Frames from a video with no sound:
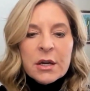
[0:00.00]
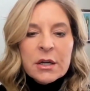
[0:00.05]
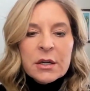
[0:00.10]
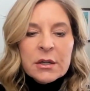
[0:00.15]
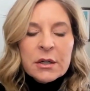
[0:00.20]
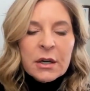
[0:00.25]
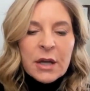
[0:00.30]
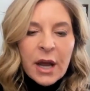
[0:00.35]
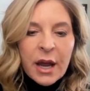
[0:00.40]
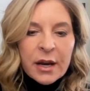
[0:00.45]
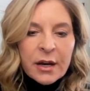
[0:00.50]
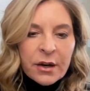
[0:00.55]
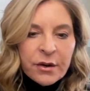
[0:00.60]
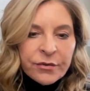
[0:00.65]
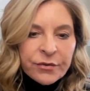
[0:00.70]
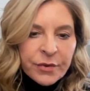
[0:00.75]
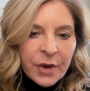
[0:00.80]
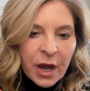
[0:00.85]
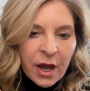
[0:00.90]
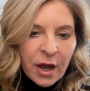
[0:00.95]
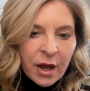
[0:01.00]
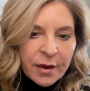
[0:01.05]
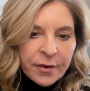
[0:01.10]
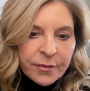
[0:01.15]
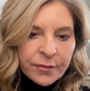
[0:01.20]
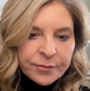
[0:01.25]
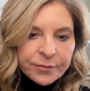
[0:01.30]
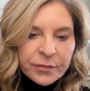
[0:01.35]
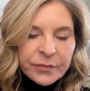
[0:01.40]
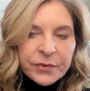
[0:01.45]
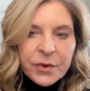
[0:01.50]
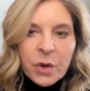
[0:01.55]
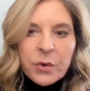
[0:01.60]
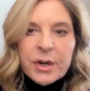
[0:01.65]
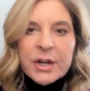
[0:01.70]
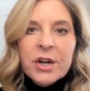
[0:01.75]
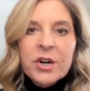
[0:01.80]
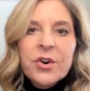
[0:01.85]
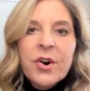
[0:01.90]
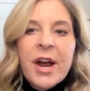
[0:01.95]
kind of floating
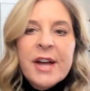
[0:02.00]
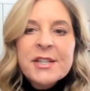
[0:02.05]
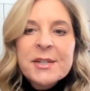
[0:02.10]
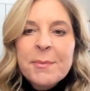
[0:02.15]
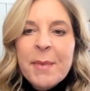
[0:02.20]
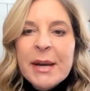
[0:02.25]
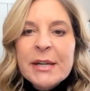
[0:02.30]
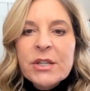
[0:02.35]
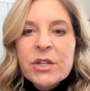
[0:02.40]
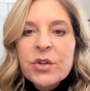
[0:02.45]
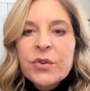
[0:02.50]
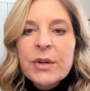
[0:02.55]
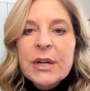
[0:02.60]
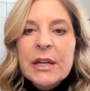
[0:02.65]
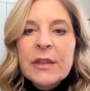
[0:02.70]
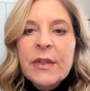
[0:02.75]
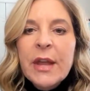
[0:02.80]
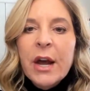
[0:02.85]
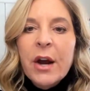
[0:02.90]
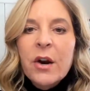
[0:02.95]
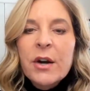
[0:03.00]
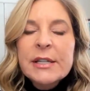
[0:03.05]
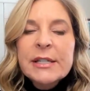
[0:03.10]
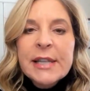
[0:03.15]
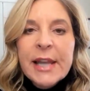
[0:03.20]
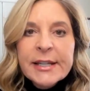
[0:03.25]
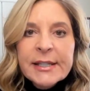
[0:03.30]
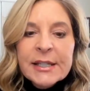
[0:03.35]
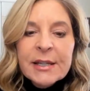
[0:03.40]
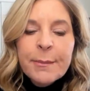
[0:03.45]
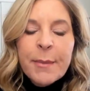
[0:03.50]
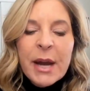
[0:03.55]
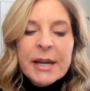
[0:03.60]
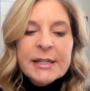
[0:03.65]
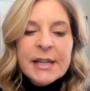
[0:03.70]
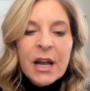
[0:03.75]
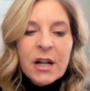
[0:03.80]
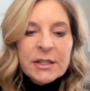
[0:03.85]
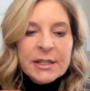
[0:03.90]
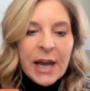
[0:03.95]
across my screen there. It's
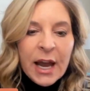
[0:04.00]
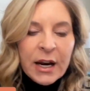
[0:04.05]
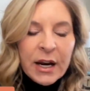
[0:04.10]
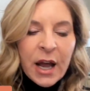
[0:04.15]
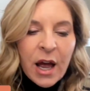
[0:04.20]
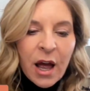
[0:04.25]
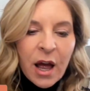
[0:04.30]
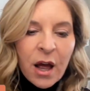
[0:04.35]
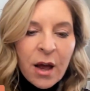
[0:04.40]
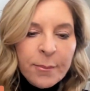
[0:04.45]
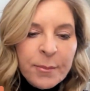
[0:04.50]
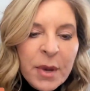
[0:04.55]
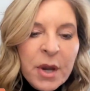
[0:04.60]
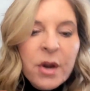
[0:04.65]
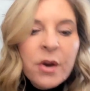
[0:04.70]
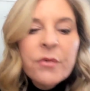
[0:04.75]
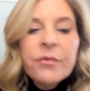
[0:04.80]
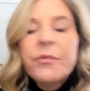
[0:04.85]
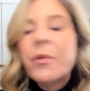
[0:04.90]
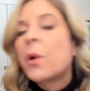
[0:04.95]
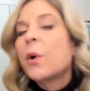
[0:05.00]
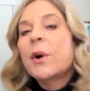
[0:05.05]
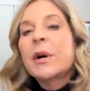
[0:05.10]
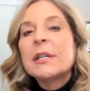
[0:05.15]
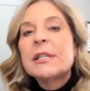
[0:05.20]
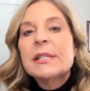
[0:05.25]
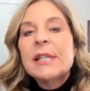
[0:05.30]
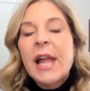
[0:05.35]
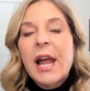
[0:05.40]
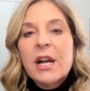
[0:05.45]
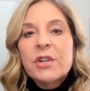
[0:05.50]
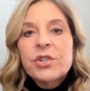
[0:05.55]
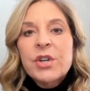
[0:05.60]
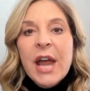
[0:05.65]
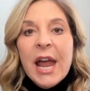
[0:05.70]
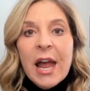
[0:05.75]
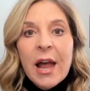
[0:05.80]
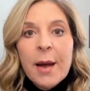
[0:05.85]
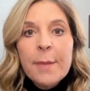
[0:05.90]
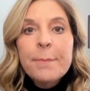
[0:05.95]

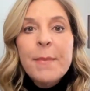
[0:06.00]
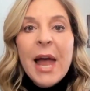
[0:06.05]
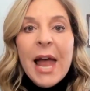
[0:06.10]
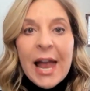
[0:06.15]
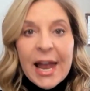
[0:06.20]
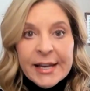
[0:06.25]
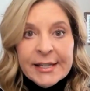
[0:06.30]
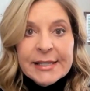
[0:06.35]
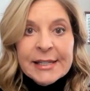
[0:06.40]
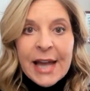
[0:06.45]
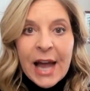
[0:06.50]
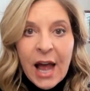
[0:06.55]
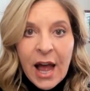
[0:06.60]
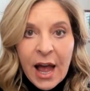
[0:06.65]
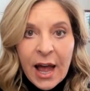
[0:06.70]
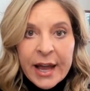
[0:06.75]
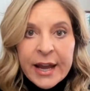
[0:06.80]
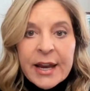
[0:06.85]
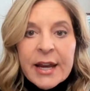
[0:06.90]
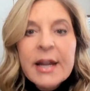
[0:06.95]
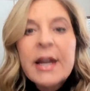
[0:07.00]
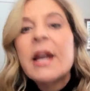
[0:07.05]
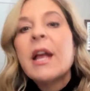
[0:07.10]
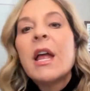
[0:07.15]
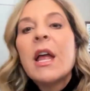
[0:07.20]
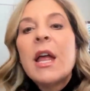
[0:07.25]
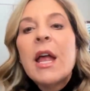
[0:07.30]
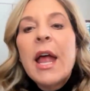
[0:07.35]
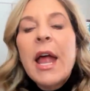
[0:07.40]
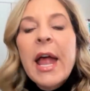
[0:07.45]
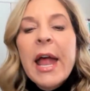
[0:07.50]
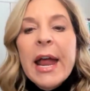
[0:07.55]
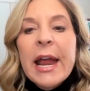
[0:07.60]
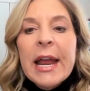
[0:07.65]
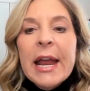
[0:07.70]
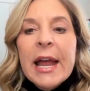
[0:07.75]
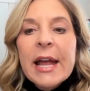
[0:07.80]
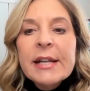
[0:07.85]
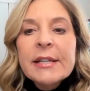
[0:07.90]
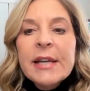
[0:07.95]
lesliebytel.com/MSI.
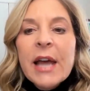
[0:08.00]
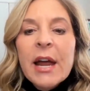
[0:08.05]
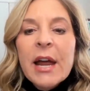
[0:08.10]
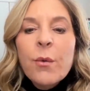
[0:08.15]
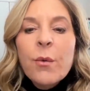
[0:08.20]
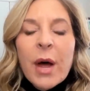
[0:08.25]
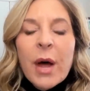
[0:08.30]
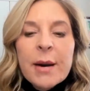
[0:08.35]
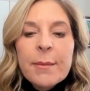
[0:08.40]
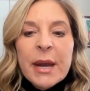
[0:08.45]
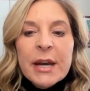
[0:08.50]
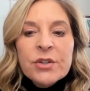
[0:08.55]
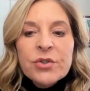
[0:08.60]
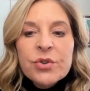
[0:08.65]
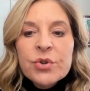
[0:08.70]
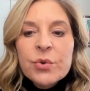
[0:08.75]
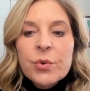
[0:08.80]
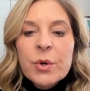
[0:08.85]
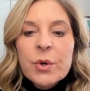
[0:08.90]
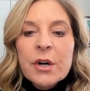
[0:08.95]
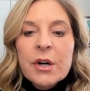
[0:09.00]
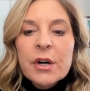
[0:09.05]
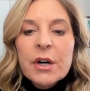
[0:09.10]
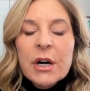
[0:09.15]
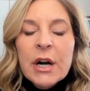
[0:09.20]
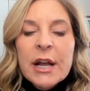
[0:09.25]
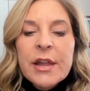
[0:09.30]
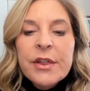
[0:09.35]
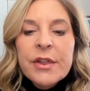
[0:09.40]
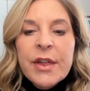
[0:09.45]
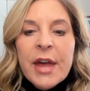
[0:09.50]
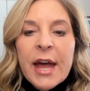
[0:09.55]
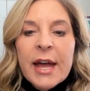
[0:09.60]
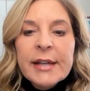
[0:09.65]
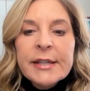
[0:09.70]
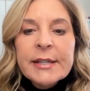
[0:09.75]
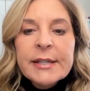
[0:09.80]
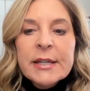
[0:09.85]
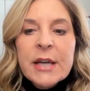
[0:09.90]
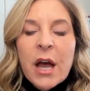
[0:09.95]
And I want to make sure
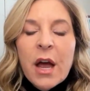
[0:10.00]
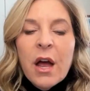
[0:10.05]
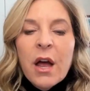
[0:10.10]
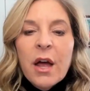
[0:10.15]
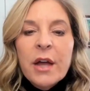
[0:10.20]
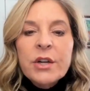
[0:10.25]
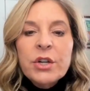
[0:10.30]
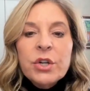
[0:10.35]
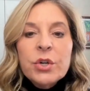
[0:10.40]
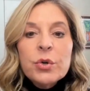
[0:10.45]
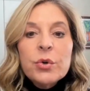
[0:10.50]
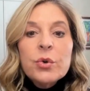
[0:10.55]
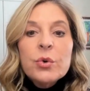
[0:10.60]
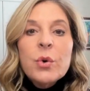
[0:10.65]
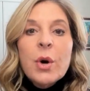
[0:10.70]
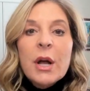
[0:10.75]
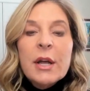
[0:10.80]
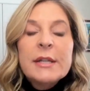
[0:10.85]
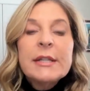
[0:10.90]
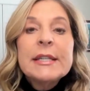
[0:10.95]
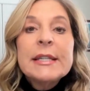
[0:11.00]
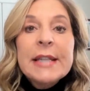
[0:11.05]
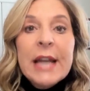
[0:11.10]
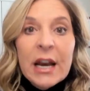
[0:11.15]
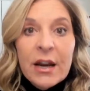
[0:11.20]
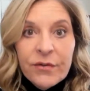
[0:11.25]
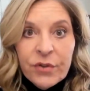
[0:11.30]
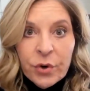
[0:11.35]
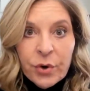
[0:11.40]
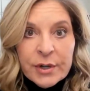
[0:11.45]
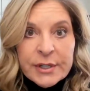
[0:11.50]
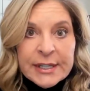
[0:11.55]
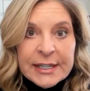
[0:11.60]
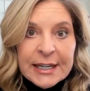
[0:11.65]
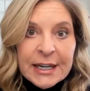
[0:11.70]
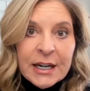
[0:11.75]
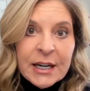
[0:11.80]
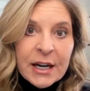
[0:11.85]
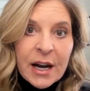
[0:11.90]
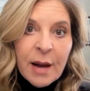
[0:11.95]
that you save your
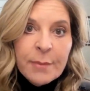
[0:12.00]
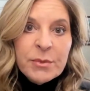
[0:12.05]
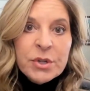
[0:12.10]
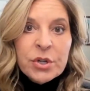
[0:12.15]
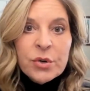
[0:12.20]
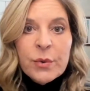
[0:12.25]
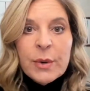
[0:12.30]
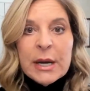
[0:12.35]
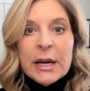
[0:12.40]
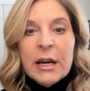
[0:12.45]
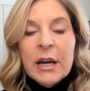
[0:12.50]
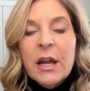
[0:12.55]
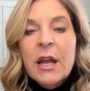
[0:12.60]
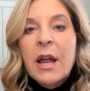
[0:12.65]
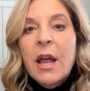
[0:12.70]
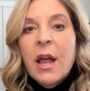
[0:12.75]
seat. I'm doing